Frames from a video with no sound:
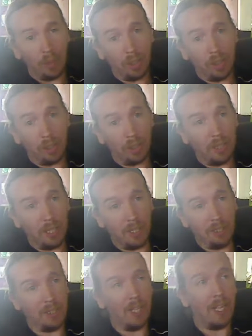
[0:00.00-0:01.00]
grows on the other
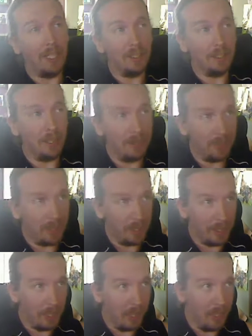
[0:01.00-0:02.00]
side is
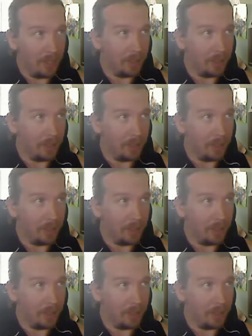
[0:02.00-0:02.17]
definitely not.